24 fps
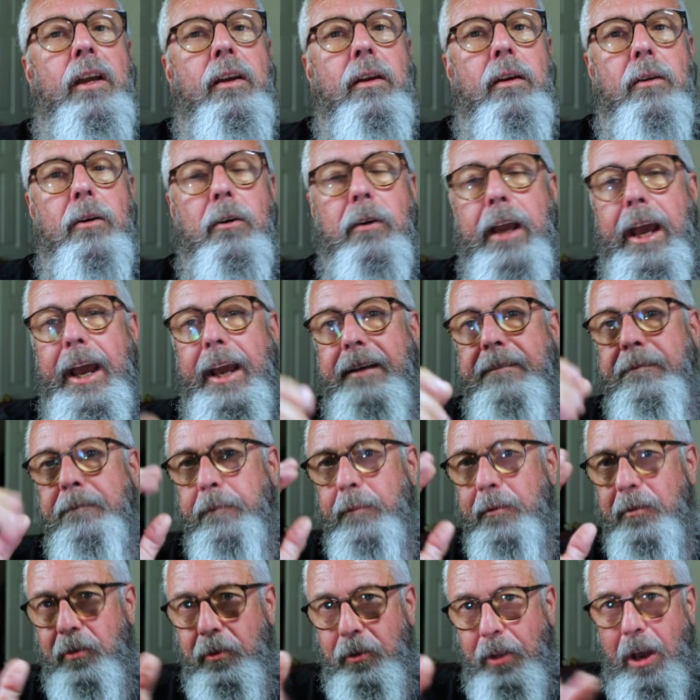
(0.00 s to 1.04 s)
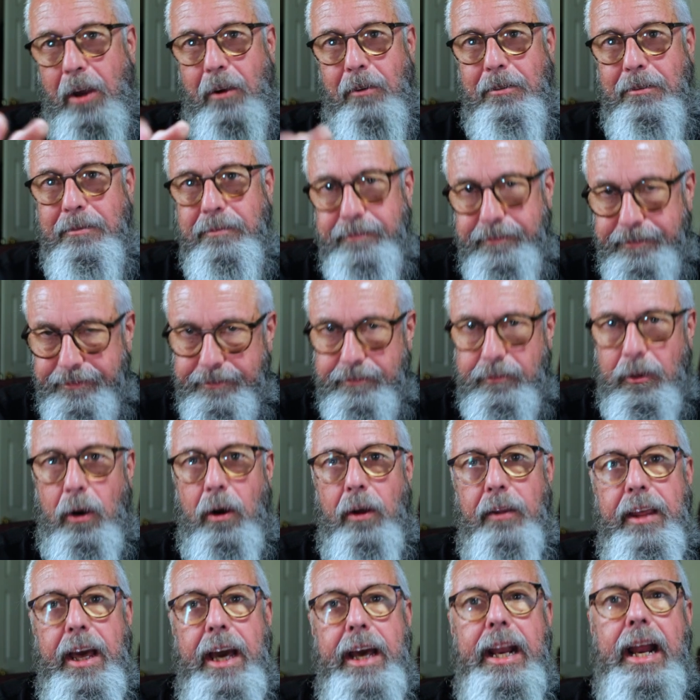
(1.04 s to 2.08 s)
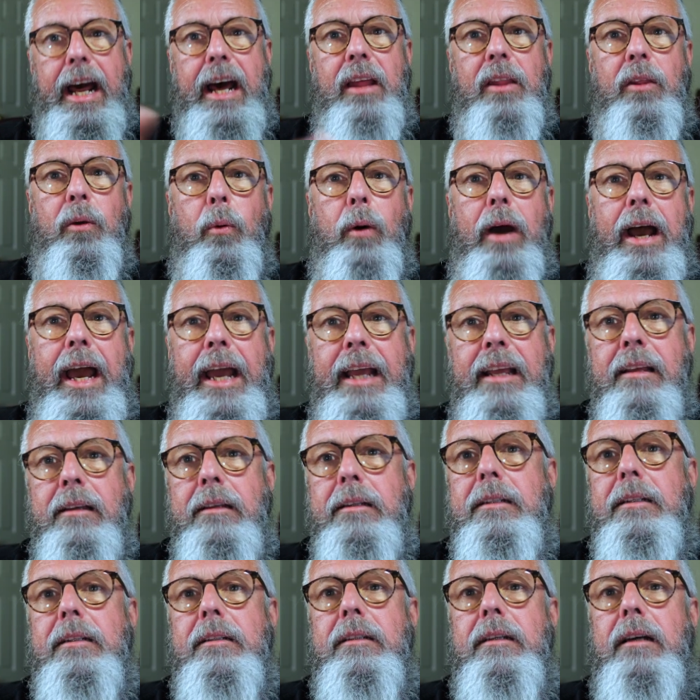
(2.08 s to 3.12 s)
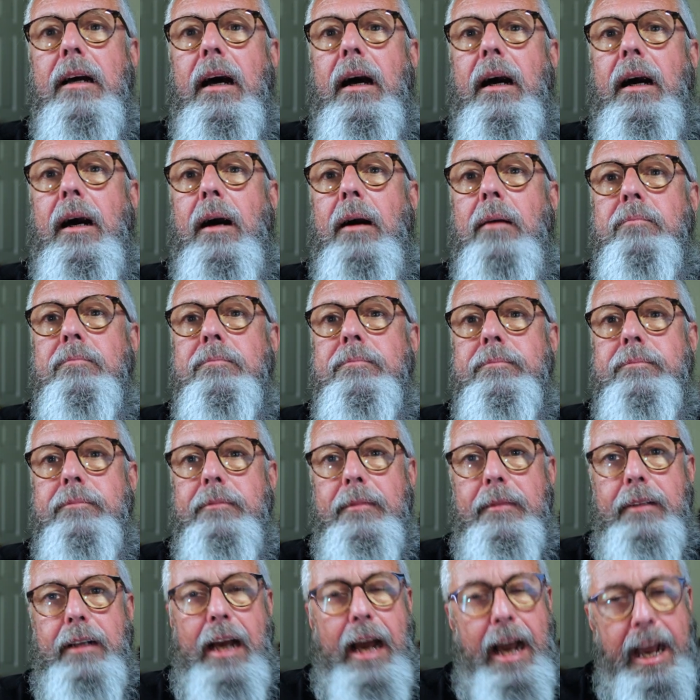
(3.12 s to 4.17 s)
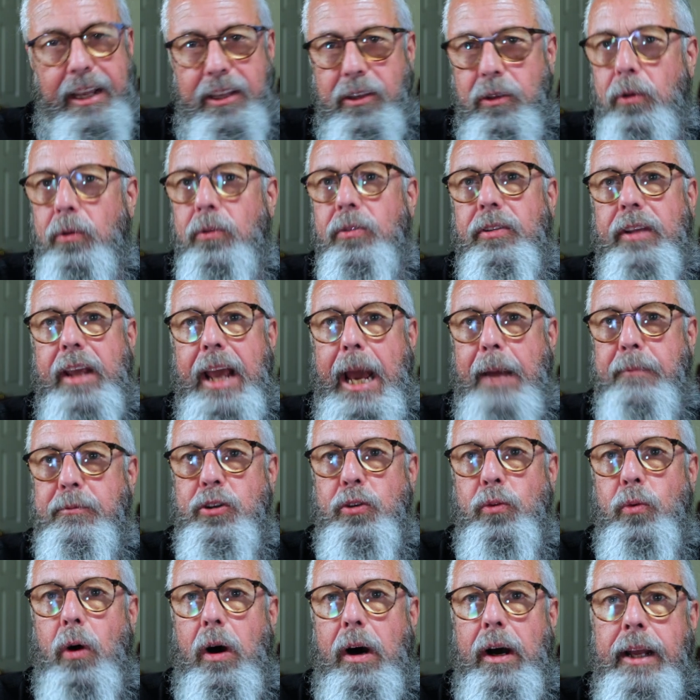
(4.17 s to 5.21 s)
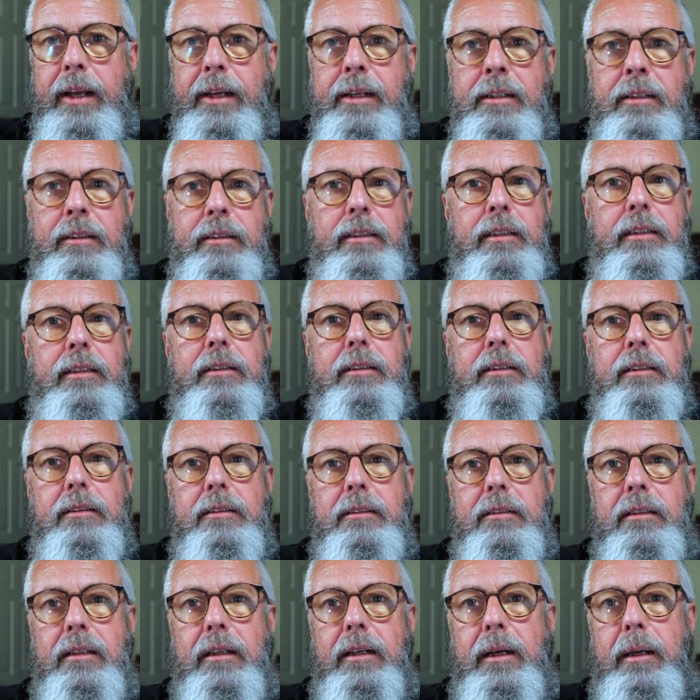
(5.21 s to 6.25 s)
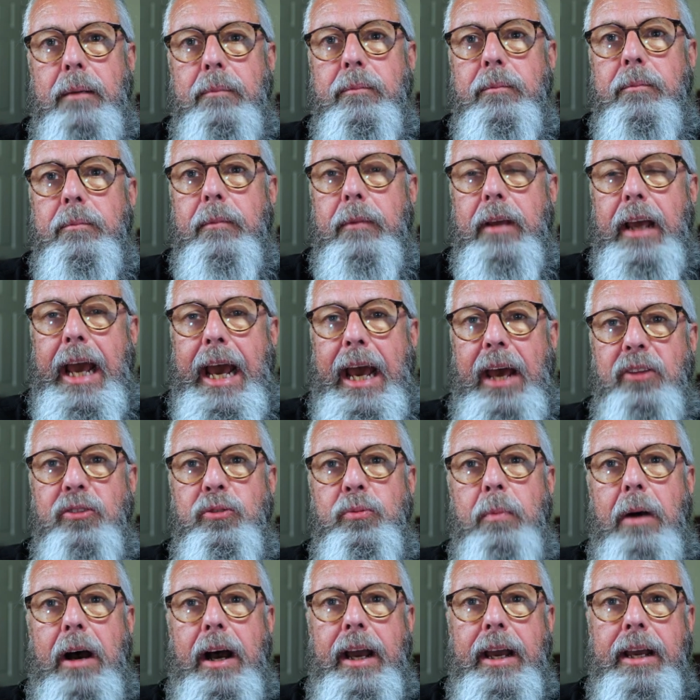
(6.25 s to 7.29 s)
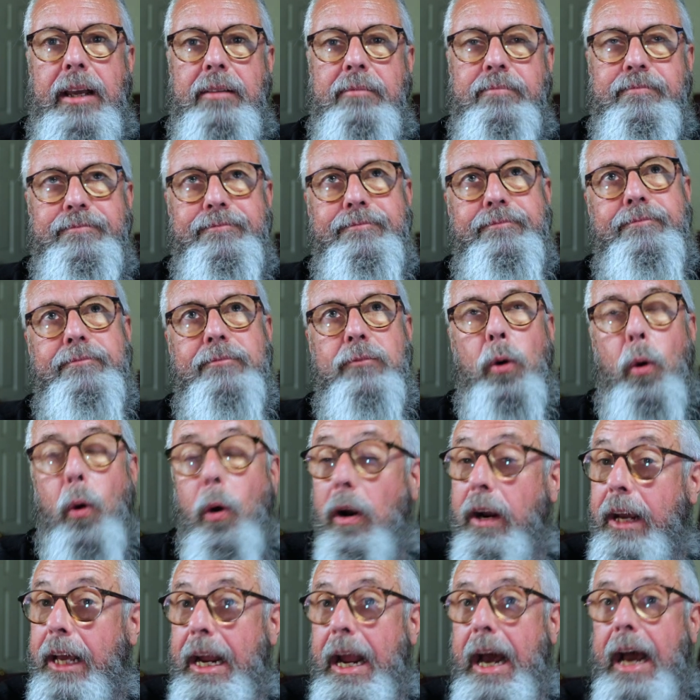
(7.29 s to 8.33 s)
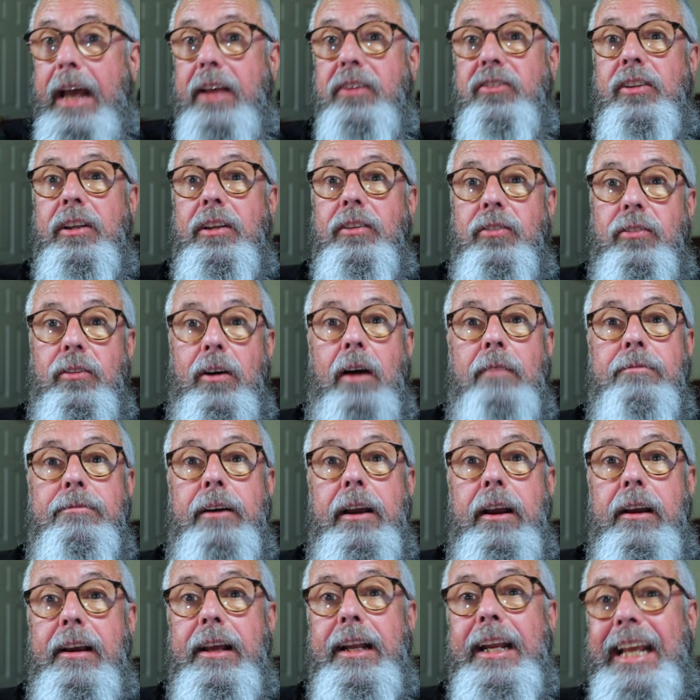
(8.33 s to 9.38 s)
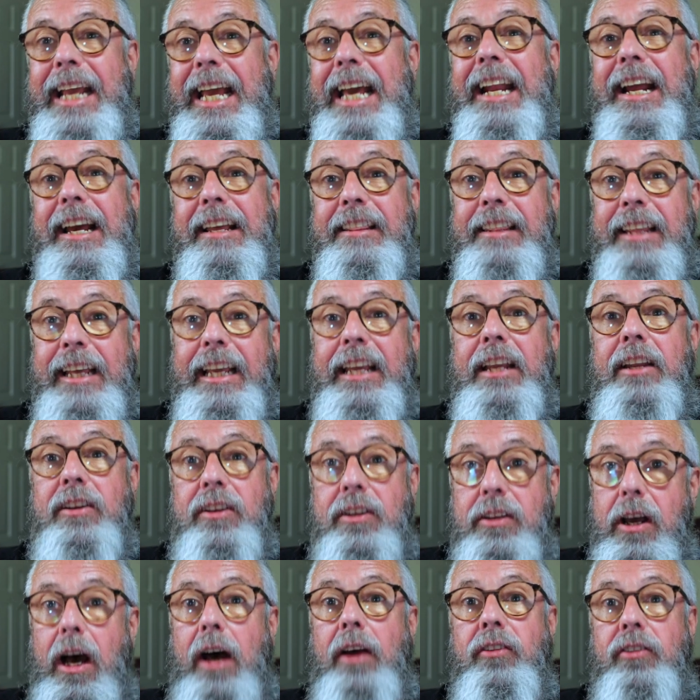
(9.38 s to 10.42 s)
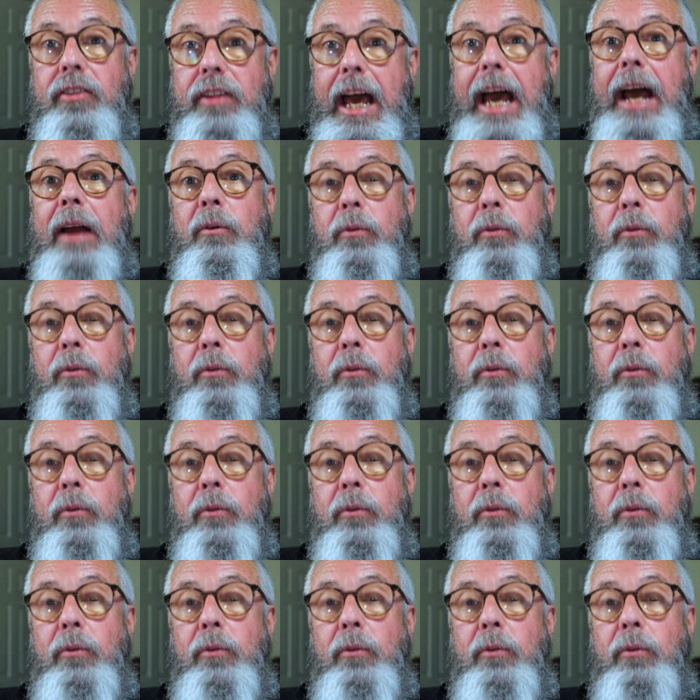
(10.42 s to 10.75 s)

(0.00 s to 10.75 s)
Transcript: Okay, so all that out of the way, I use Capture One as my organizing software, and again, I think it does that